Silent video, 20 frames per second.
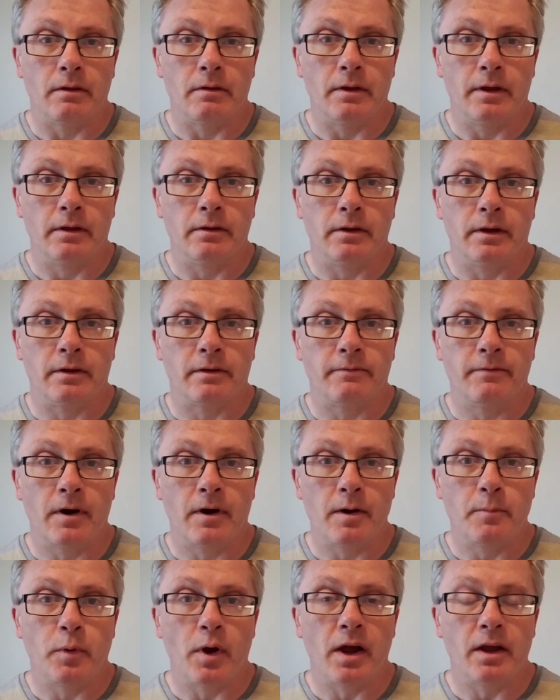it's
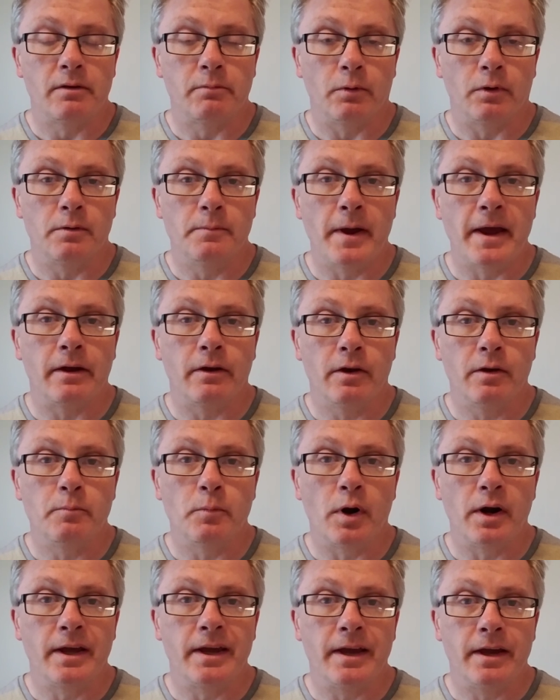very possible to make good
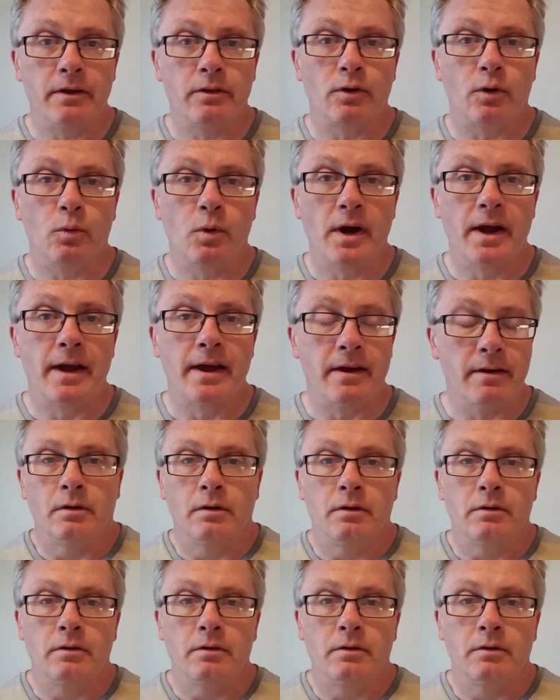money either way.